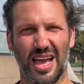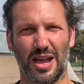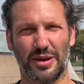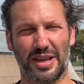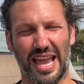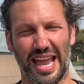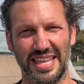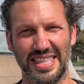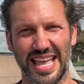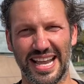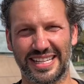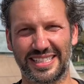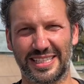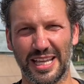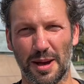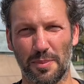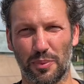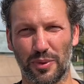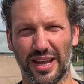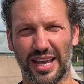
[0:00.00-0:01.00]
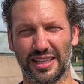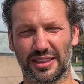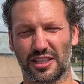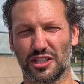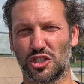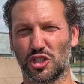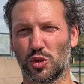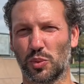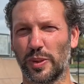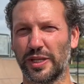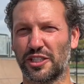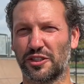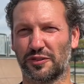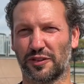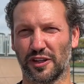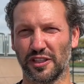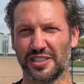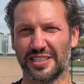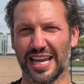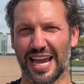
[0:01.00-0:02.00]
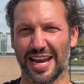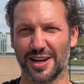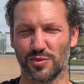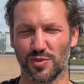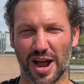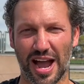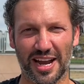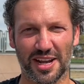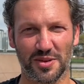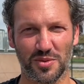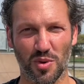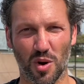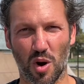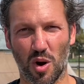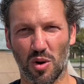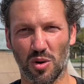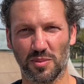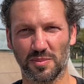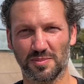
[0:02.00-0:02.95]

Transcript: Okay, next up we got the Switch Frontside Rock and Roll.